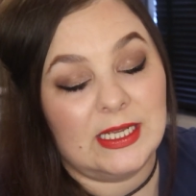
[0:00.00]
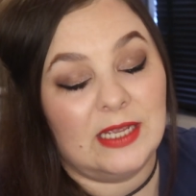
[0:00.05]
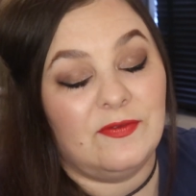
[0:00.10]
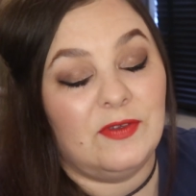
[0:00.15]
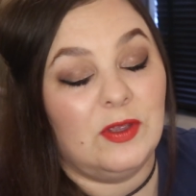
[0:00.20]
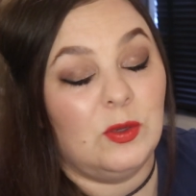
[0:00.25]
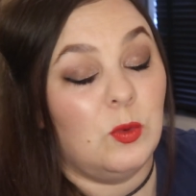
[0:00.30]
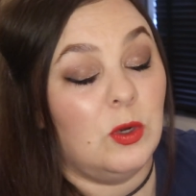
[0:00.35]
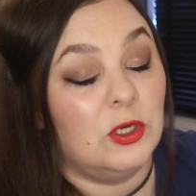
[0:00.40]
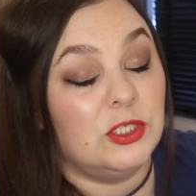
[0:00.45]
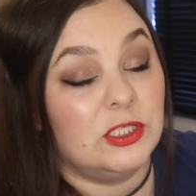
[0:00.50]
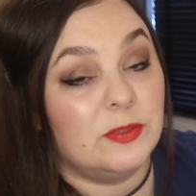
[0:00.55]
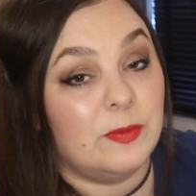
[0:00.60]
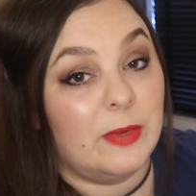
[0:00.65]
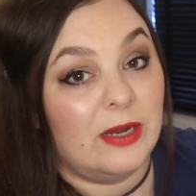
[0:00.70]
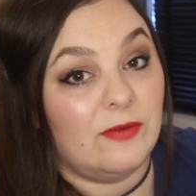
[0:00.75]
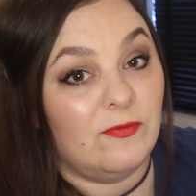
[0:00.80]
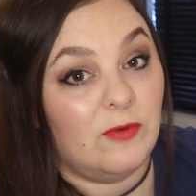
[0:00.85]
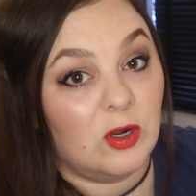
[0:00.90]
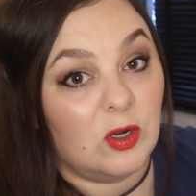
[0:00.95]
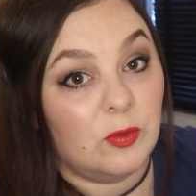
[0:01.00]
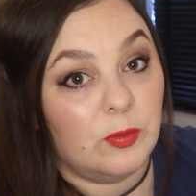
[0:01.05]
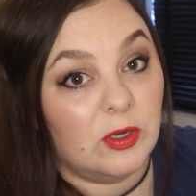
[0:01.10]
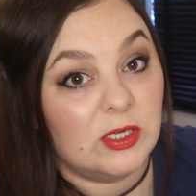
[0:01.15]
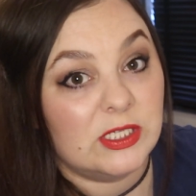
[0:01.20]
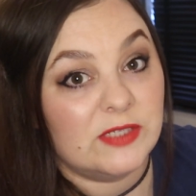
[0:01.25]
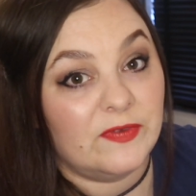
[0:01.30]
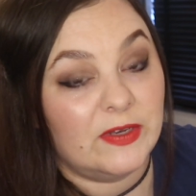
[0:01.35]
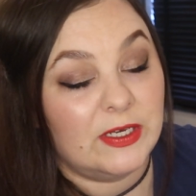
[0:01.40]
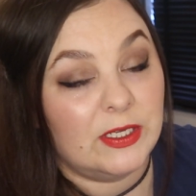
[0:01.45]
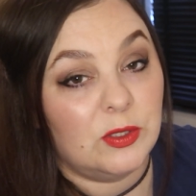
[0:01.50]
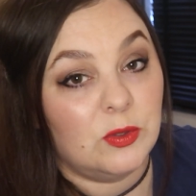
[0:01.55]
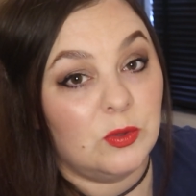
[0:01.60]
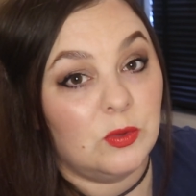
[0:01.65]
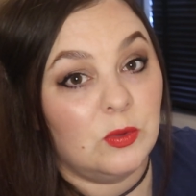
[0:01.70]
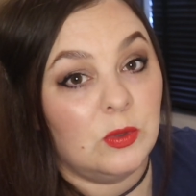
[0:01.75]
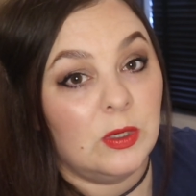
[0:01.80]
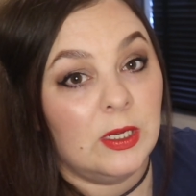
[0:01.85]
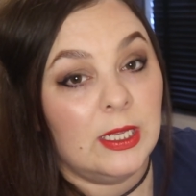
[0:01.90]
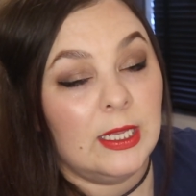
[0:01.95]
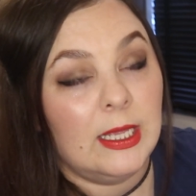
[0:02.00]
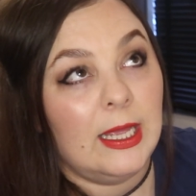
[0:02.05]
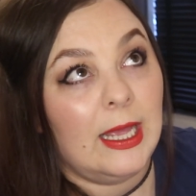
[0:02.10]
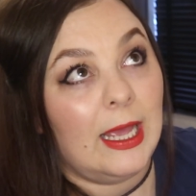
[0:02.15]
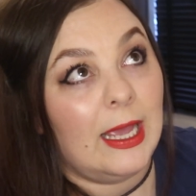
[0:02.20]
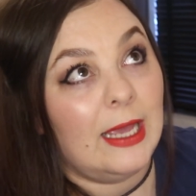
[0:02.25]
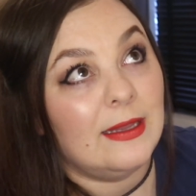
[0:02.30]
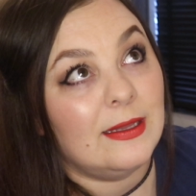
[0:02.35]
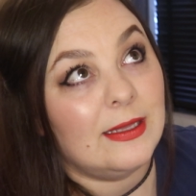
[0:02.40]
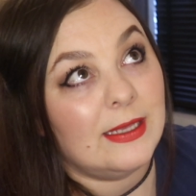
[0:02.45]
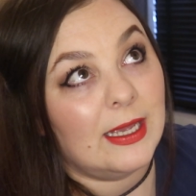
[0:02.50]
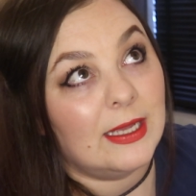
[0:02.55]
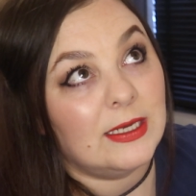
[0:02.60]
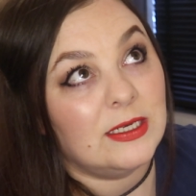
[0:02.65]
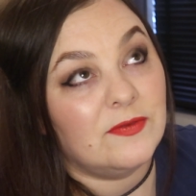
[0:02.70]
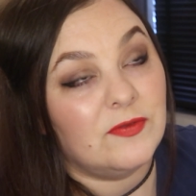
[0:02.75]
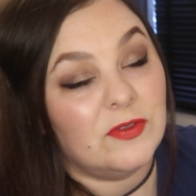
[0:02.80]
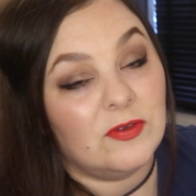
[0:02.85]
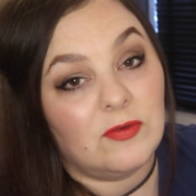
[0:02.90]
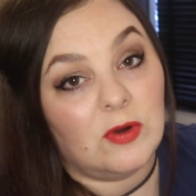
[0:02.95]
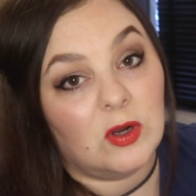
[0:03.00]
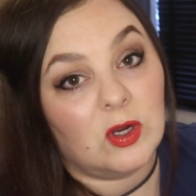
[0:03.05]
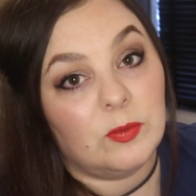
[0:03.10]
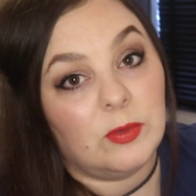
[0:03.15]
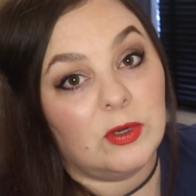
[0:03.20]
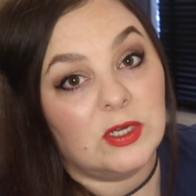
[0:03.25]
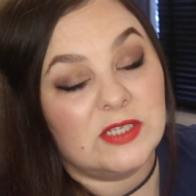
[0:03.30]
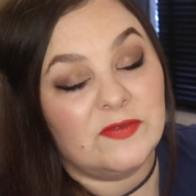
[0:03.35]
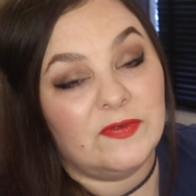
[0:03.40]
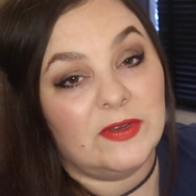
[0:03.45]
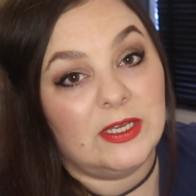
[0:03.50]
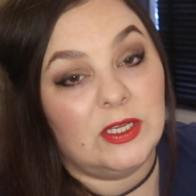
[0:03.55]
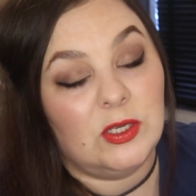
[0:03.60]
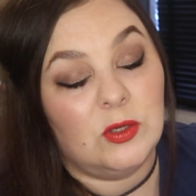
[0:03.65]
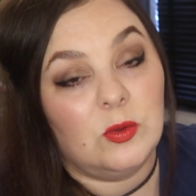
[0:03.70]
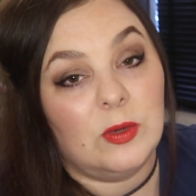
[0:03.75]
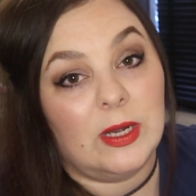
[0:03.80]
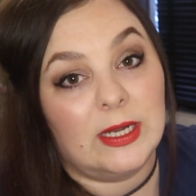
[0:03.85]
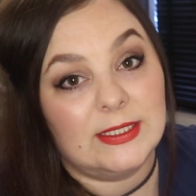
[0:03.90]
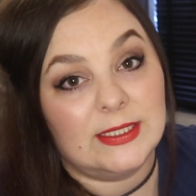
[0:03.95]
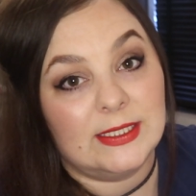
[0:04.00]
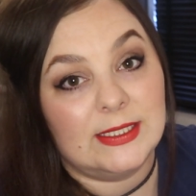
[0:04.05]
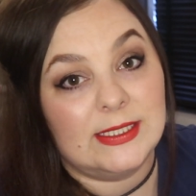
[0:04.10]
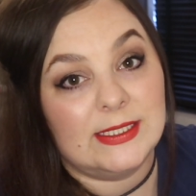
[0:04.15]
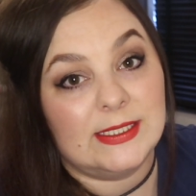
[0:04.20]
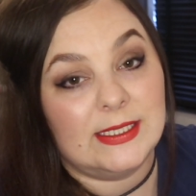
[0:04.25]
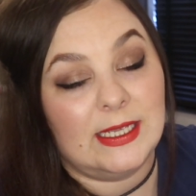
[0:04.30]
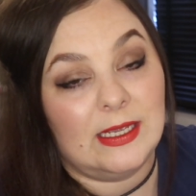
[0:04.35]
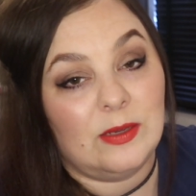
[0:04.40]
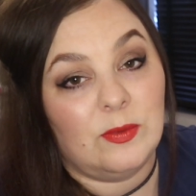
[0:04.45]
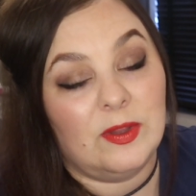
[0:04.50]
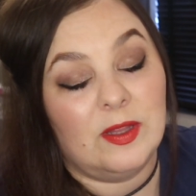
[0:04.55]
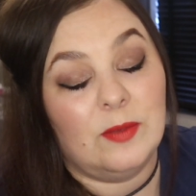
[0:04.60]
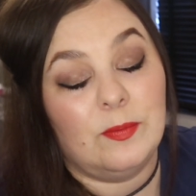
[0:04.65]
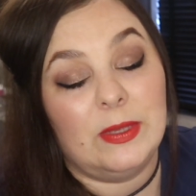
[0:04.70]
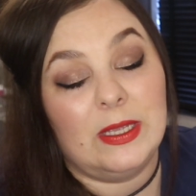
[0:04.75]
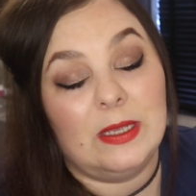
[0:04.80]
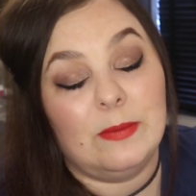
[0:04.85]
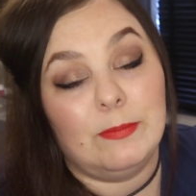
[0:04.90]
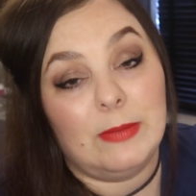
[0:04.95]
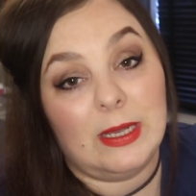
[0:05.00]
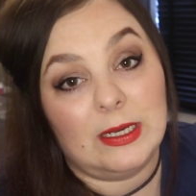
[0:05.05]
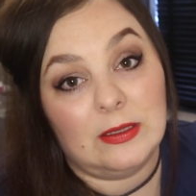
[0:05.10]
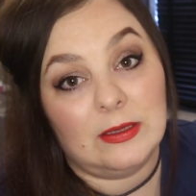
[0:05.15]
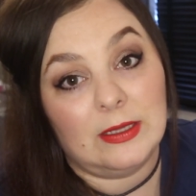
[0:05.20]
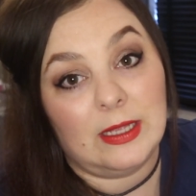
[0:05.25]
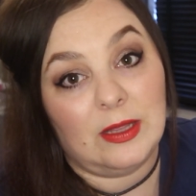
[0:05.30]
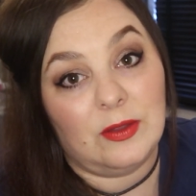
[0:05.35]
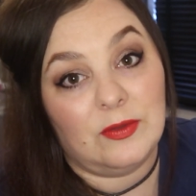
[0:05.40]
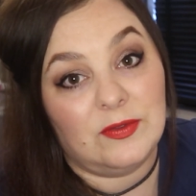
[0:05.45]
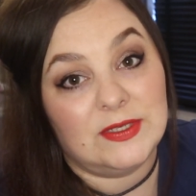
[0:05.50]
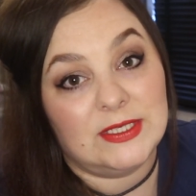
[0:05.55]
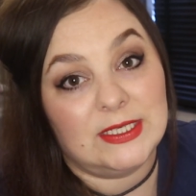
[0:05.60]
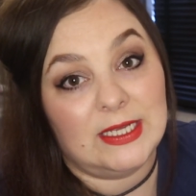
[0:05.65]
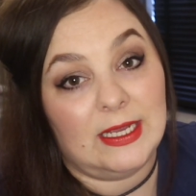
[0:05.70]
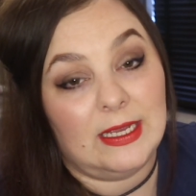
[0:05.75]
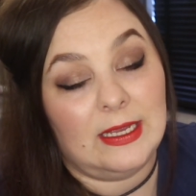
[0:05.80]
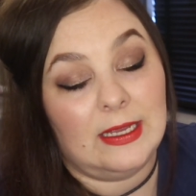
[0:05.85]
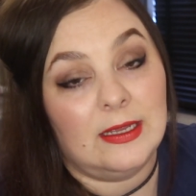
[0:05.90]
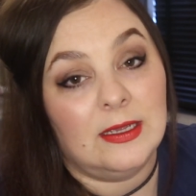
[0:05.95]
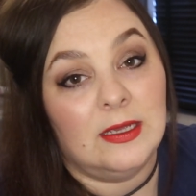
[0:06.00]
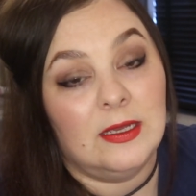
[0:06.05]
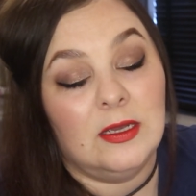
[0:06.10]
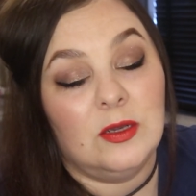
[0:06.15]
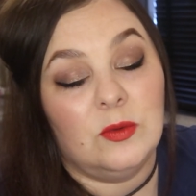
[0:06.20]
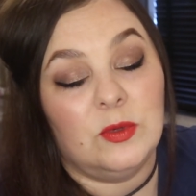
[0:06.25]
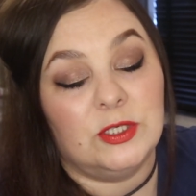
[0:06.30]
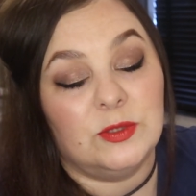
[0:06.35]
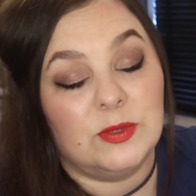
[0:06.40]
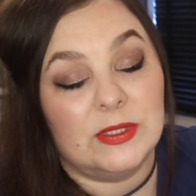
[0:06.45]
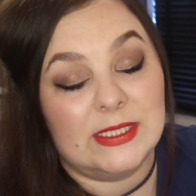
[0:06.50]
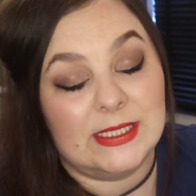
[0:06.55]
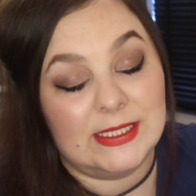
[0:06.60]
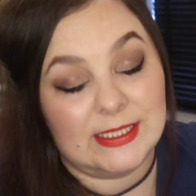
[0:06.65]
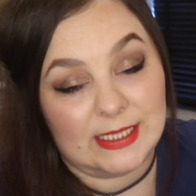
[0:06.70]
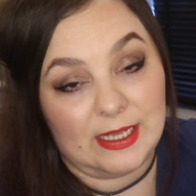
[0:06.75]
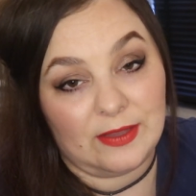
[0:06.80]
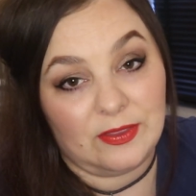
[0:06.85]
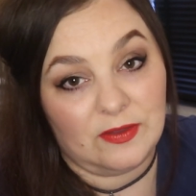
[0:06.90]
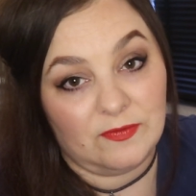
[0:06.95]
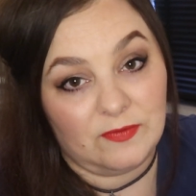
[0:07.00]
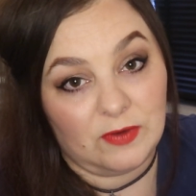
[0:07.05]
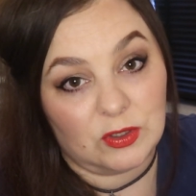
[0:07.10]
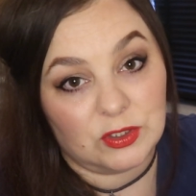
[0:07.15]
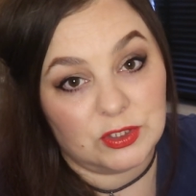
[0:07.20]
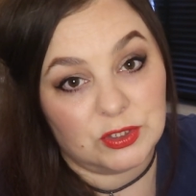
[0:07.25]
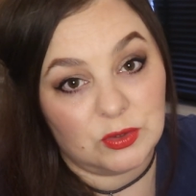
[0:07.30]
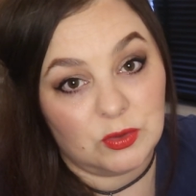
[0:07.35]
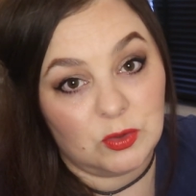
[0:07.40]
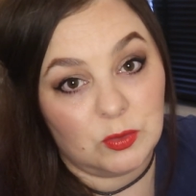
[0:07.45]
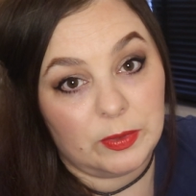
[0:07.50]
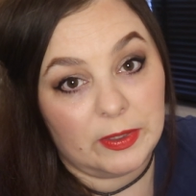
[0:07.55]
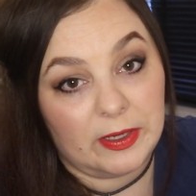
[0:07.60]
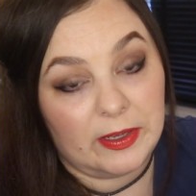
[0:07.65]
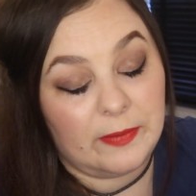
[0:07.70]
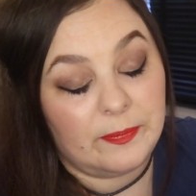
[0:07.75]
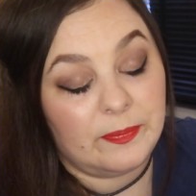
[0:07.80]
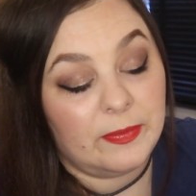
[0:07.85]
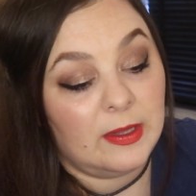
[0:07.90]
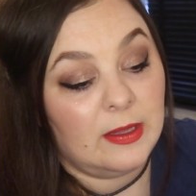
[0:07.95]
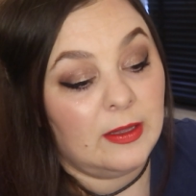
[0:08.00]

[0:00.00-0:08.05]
If you watched my Rockerbox video, at the end of the Rockerbox video, I did say, with it being Mental Health Day, which was the 10th of October,